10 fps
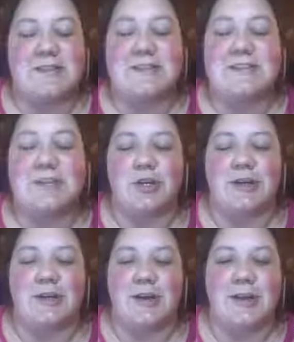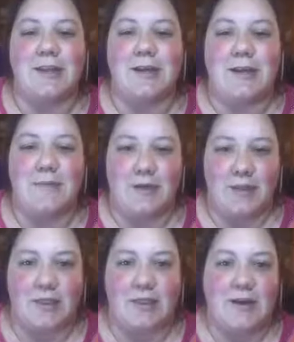considered an unlucky
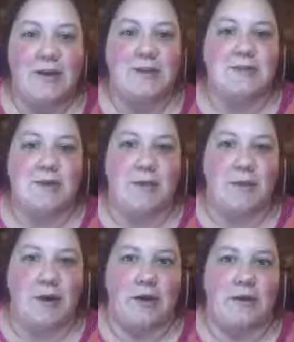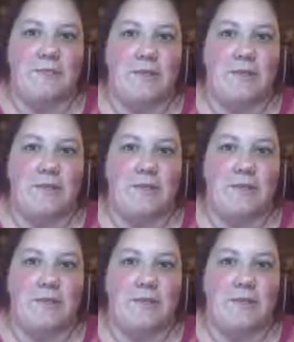month to get married.